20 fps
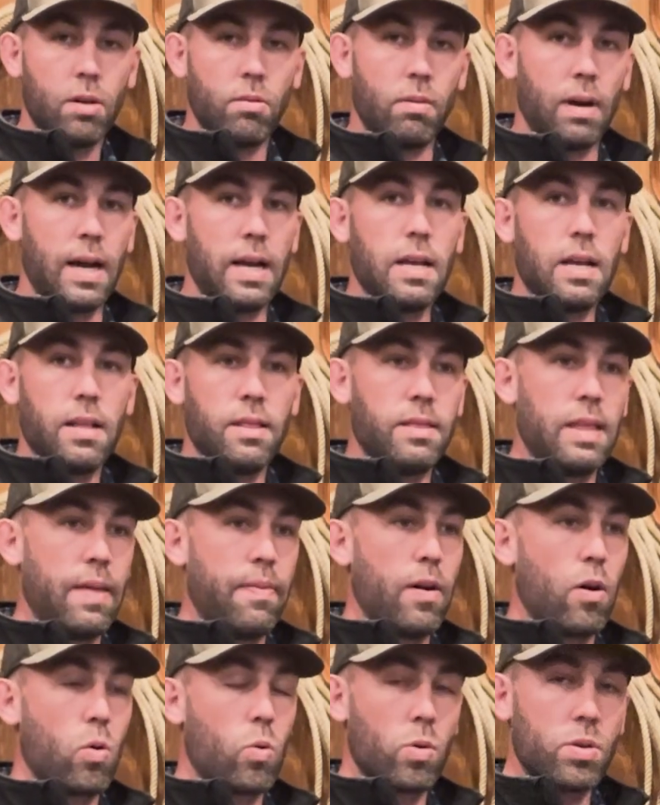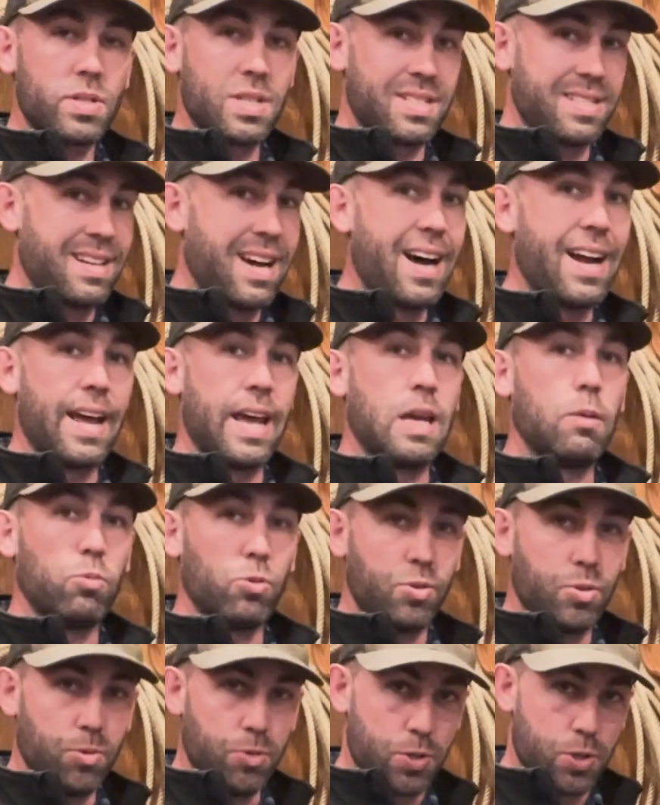right, then the horse is not able
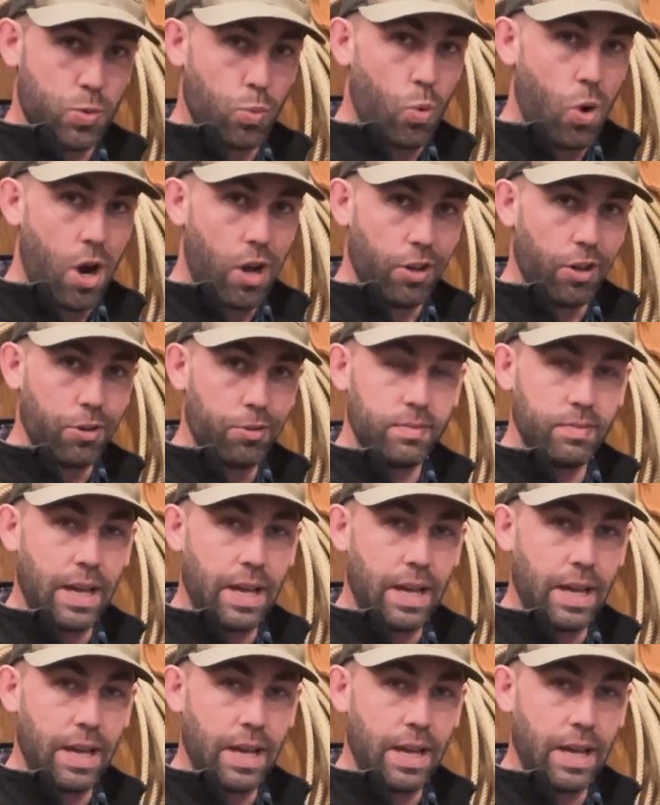to swallow.